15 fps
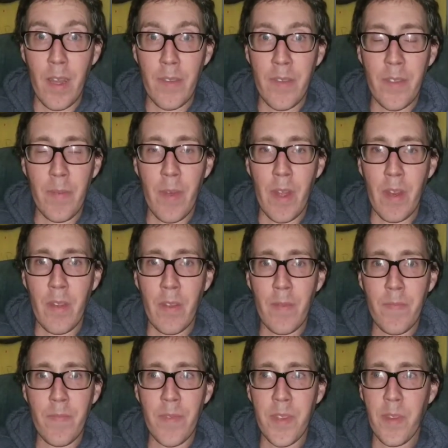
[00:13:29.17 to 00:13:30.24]
tomorrow,
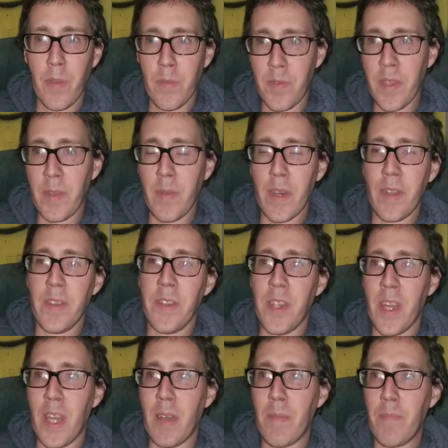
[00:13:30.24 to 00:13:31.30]
to go see about a
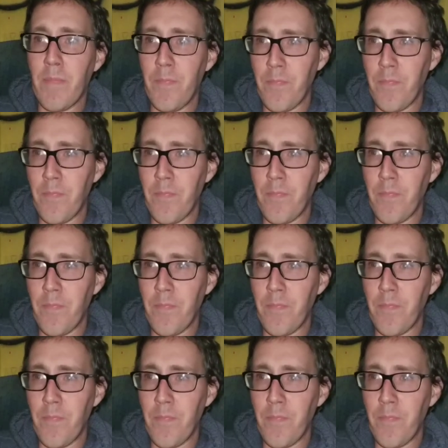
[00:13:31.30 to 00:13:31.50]
job,